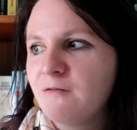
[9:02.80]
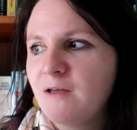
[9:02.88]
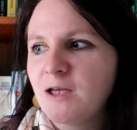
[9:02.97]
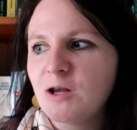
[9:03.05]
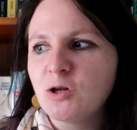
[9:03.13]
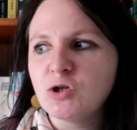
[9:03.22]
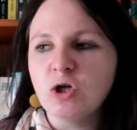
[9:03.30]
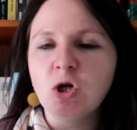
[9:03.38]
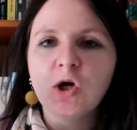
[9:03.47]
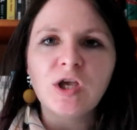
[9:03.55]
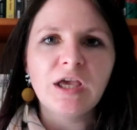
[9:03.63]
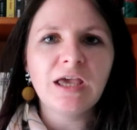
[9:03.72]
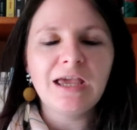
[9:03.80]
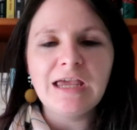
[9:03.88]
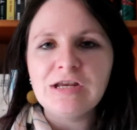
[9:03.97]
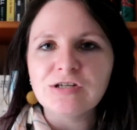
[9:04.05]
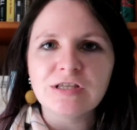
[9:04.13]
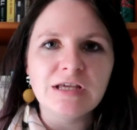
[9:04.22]
of looking at
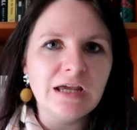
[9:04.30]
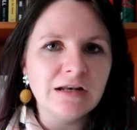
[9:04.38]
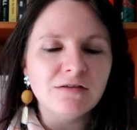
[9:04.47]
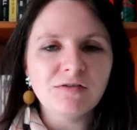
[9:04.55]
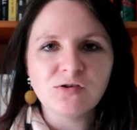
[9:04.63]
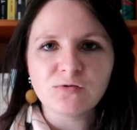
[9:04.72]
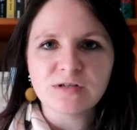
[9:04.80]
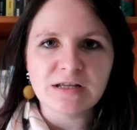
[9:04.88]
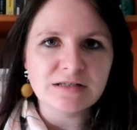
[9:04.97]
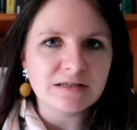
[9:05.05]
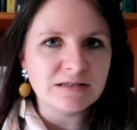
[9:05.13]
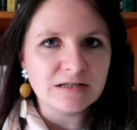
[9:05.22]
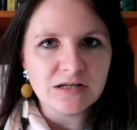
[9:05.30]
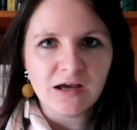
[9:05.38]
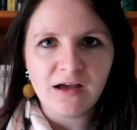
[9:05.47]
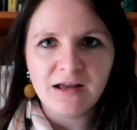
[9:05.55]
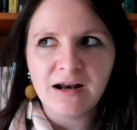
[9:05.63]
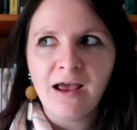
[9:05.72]
each of the individual senses in
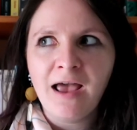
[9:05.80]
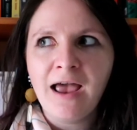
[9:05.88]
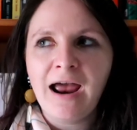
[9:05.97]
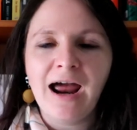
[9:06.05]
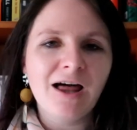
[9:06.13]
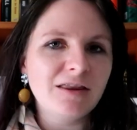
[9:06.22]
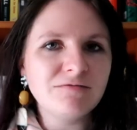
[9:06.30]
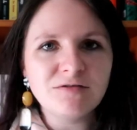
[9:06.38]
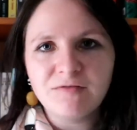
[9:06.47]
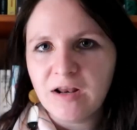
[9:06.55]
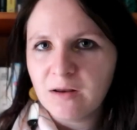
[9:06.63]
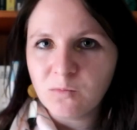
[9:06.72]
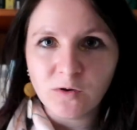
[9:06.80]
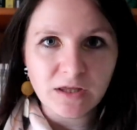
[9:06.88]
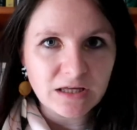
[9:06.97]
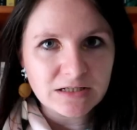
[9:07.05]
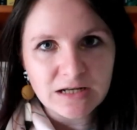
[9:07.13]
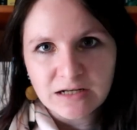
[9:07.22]
turn, how they've developed, what
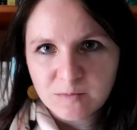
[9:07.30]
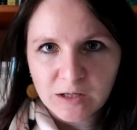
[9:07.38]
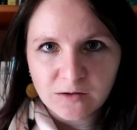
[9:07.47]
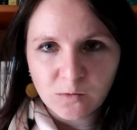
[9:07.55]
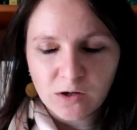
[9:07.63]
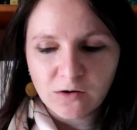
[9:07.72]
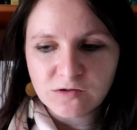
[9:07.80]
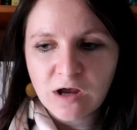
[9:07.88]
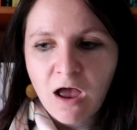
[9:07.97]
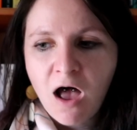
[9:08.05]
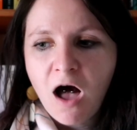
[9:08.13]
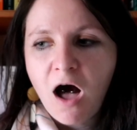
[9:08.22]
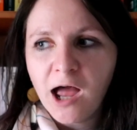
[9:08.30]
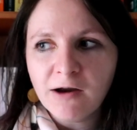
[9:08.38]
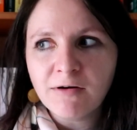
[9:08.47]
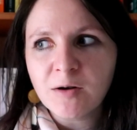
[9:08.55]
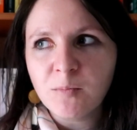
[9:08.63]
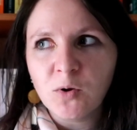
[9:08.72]
they can tell us about the world.
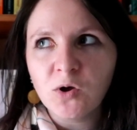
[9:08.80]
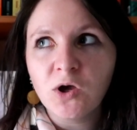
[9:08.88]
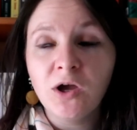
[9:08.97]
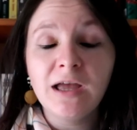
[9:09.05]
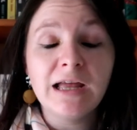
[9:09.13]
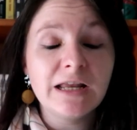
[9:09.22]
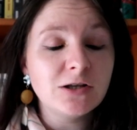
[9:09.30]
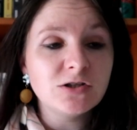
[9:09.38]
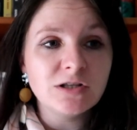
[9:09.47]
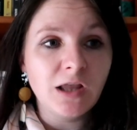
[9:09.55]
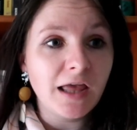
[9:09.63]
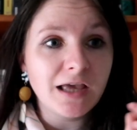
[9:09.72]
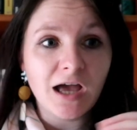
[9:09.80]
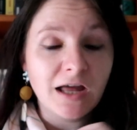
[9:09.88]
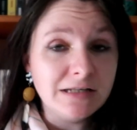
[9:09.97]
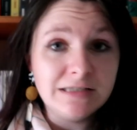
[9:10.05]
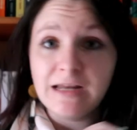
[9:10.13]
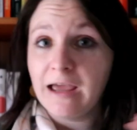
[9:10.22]
I read a book like
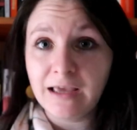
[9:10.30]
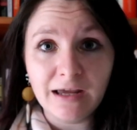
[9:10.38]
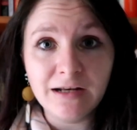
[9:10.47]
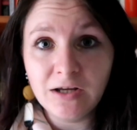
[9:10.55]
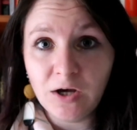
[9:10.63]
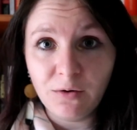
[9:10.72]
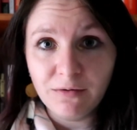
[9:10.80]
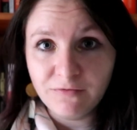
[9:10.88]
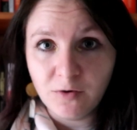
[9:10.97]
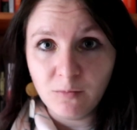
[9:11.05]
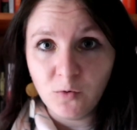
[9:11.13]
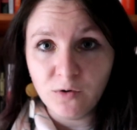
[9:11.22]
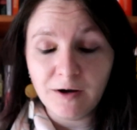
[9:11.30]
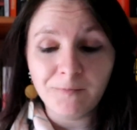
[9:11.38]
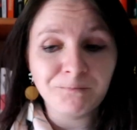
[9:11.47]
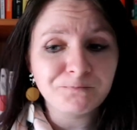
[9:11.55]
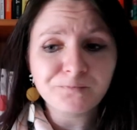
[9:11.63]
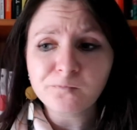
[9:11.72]
a decade ago, if not more
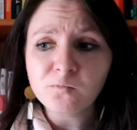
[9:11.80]
now,